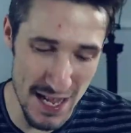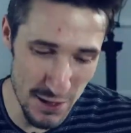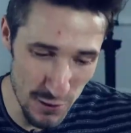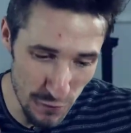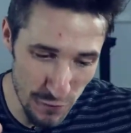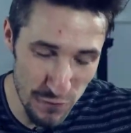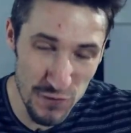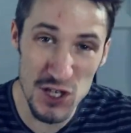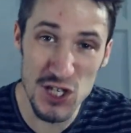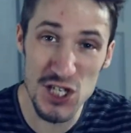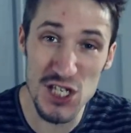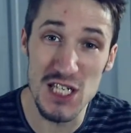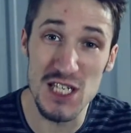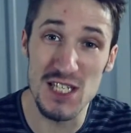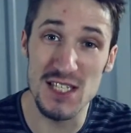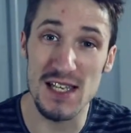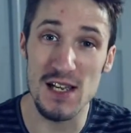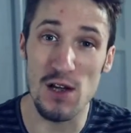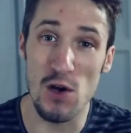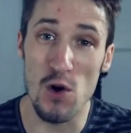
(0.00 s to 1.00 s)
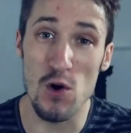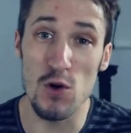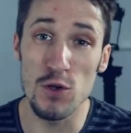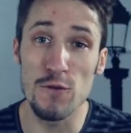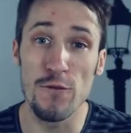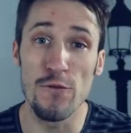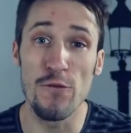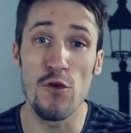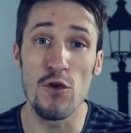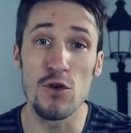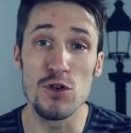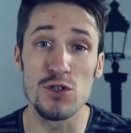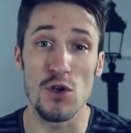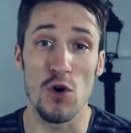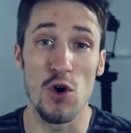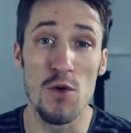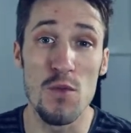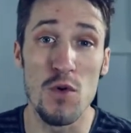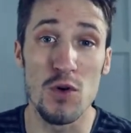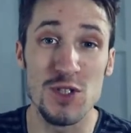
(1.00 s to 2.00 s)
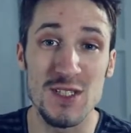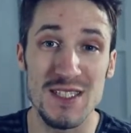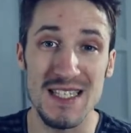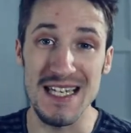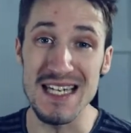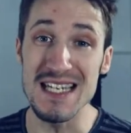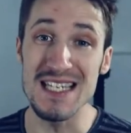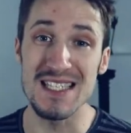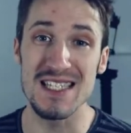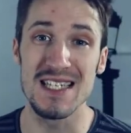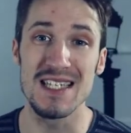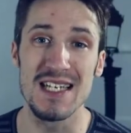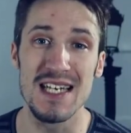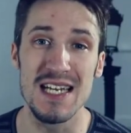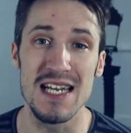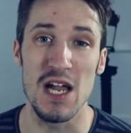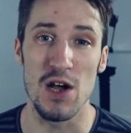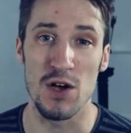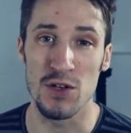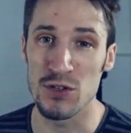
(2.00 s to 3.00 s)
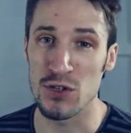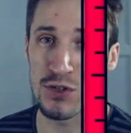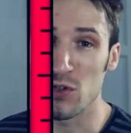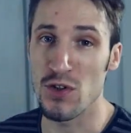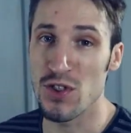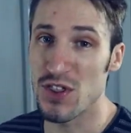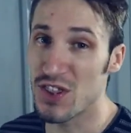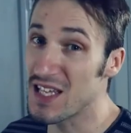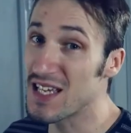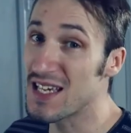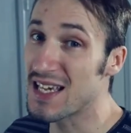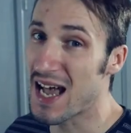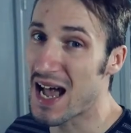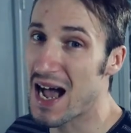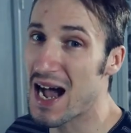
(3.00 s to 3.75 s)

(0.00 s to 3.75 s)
and the fishes they caught froze almost instantly under the thick